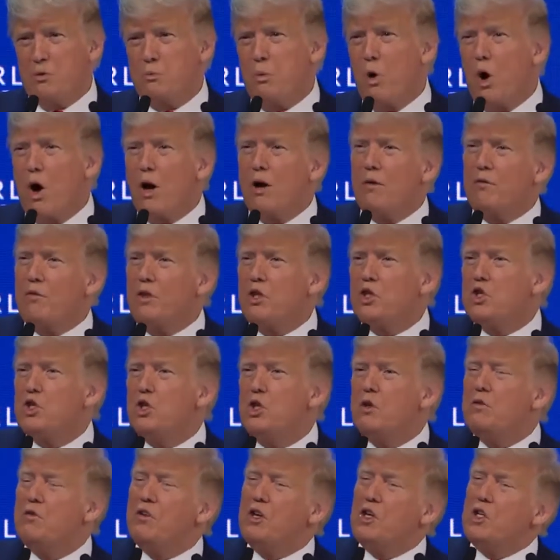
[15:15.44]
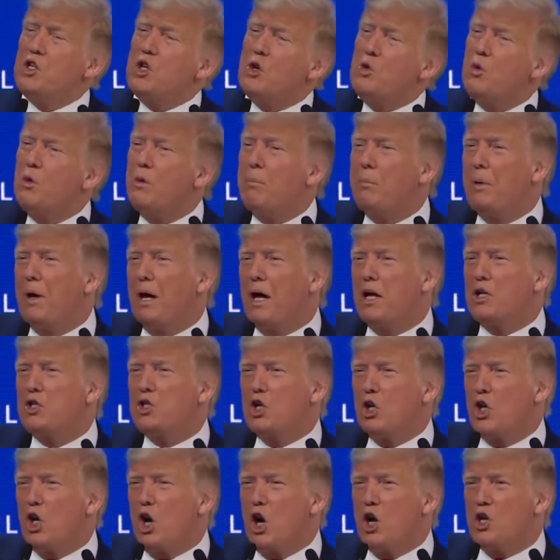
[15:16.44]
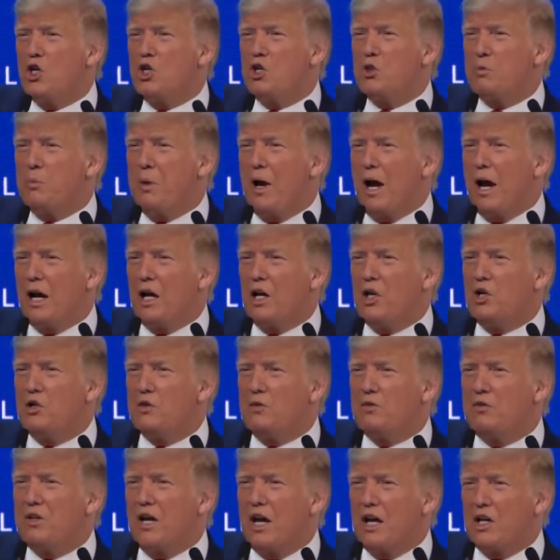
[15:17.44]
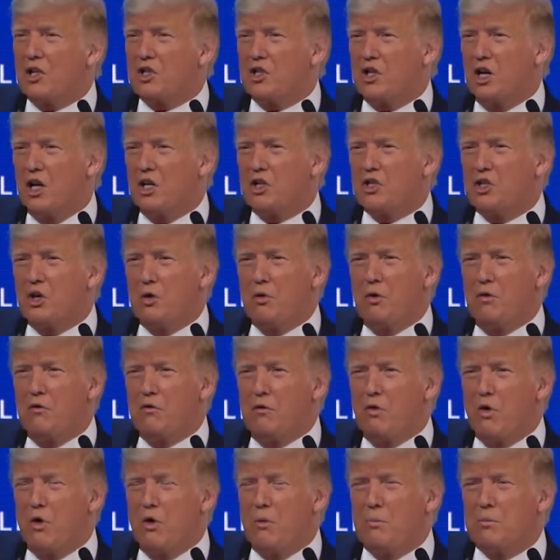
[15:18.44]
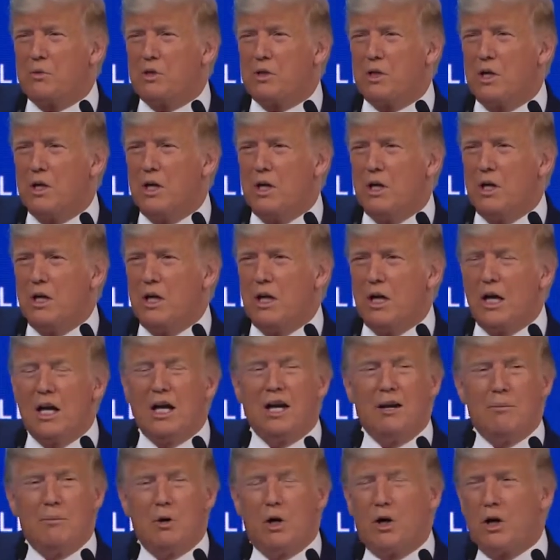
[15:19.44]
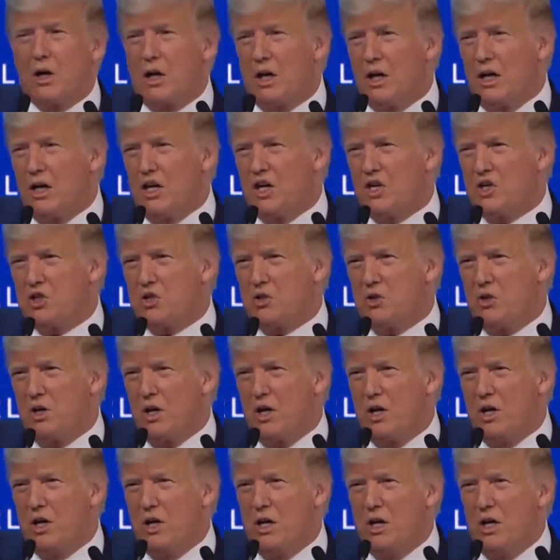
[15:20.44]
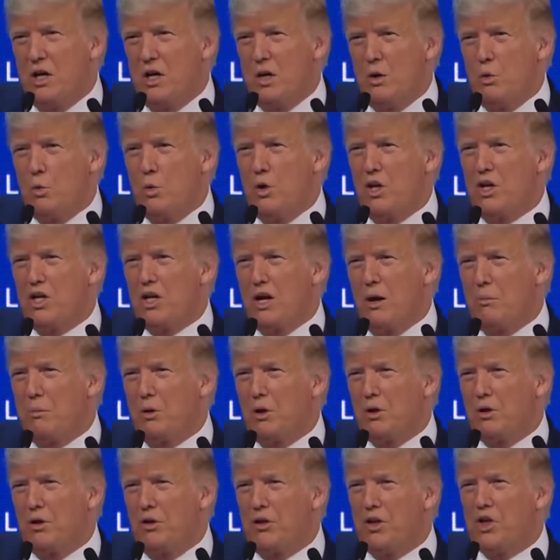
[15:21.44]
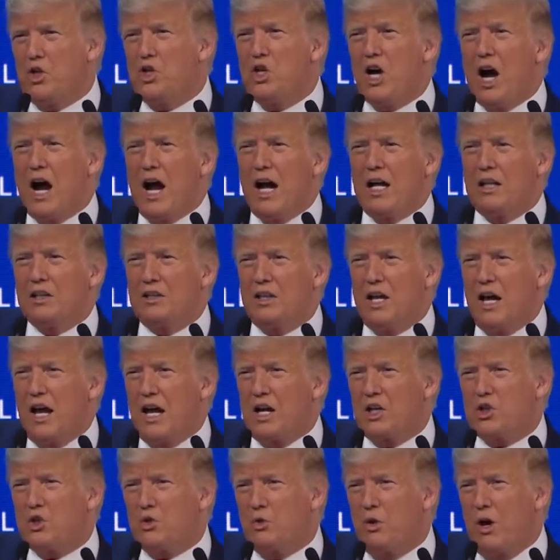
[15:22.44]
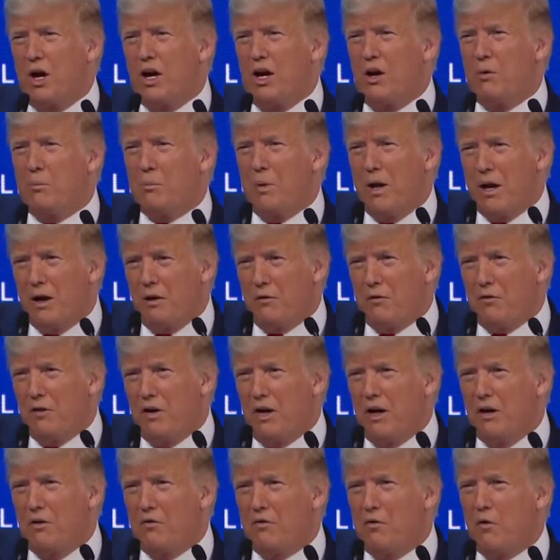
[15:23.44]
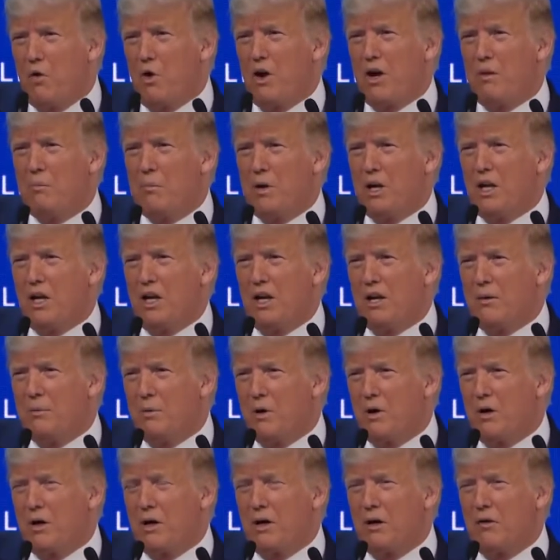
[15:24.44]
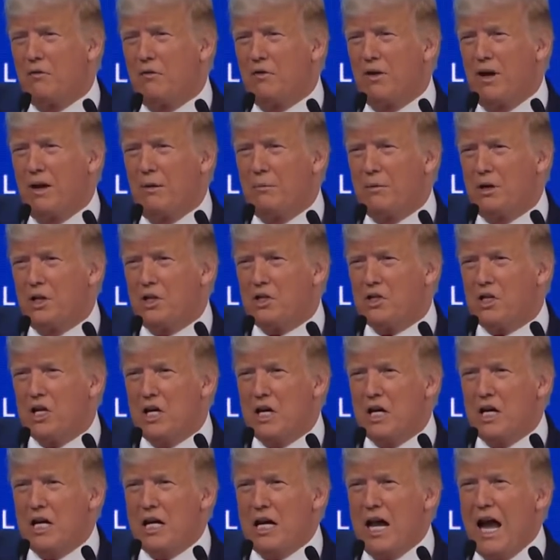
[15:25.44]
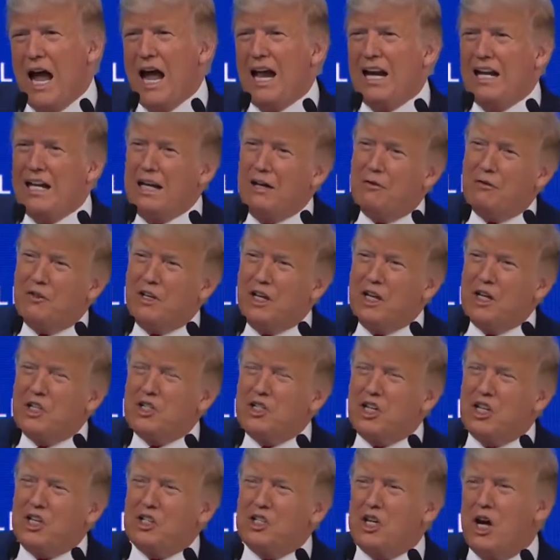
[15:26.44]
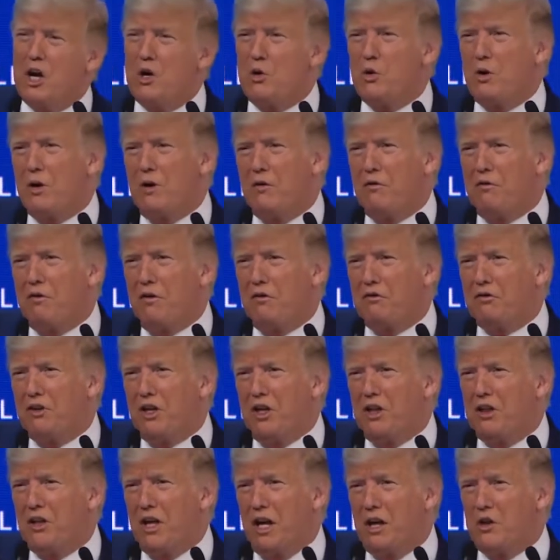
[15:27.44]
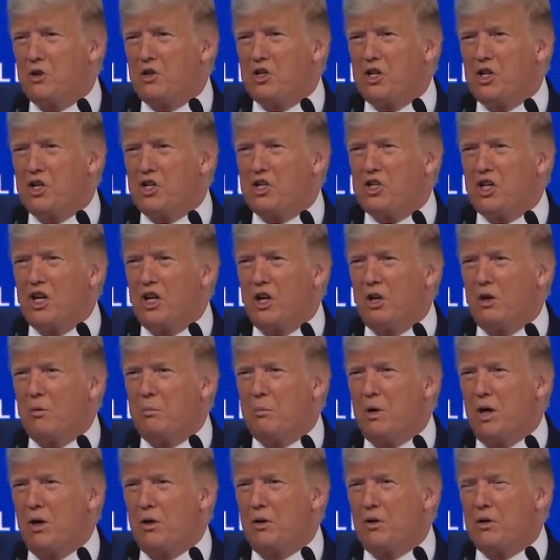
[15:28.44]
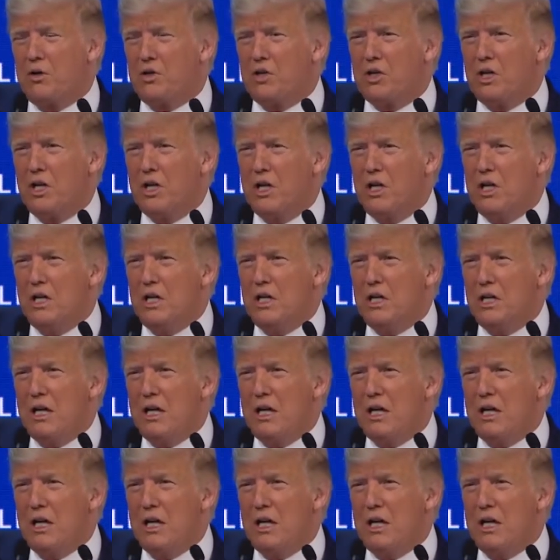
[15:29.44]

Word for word: As part of this new vision, we passed the largest package of tax cuts and reforms in American history. We doubled the child tax credit, benefiting 40 million American families, and lifting 650,000 single mothers